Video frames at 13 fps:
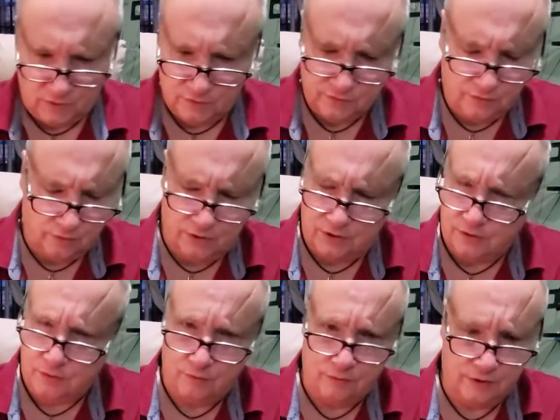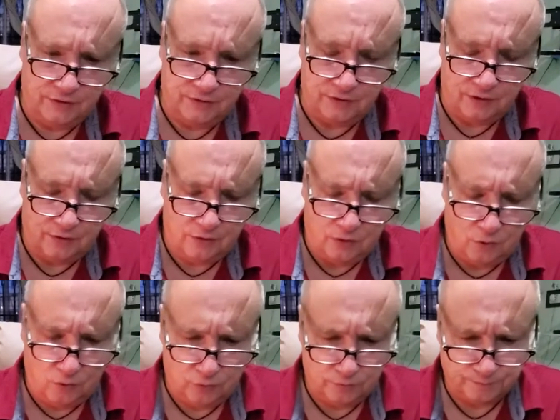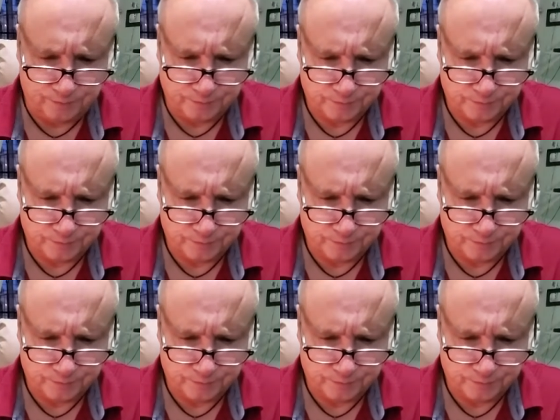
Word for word: still getting over this cold.